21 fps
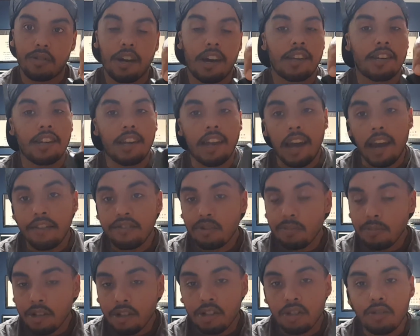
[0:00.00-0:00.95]
I did have
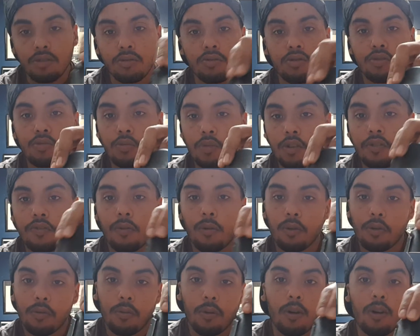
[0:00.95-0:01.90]
some issues with
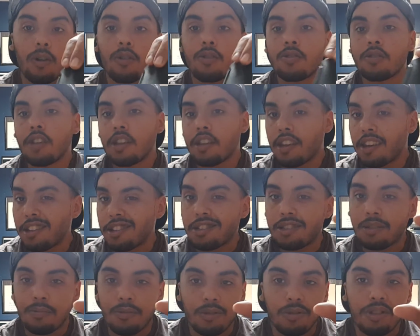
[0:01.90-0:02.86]
Fourth Wall and
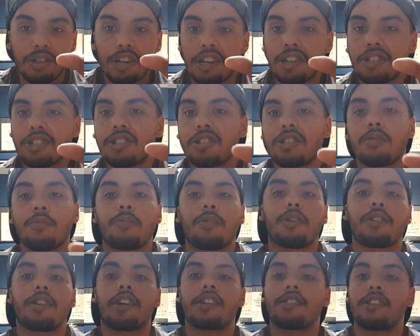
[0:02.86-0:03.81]
communication,
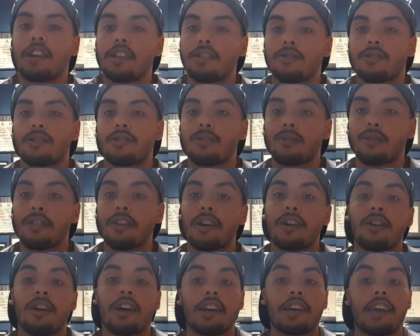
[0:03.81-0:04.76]
but that's neither here nor
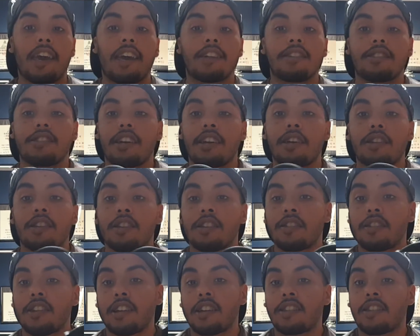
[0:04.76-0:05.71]
there. I can't say
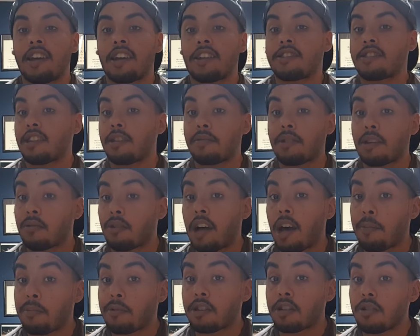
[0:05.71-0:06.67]
that the same thing will
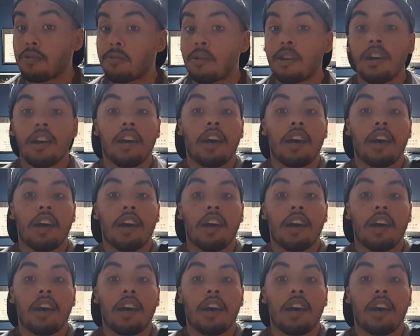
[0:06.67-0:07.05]
happen to you.